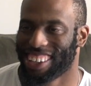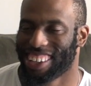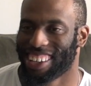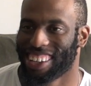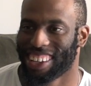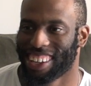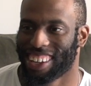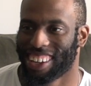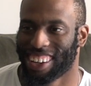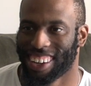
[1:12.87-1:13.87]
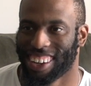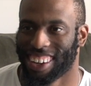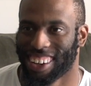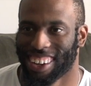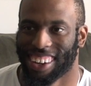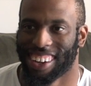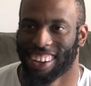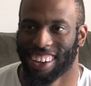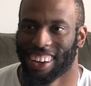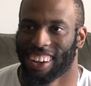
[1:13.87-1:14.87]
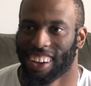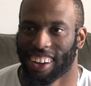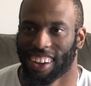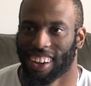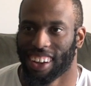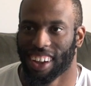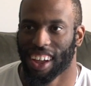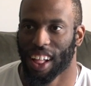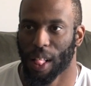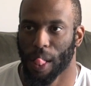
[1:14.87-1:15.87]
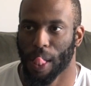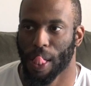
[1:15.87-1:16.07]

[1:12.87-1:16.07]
Nobody speaks.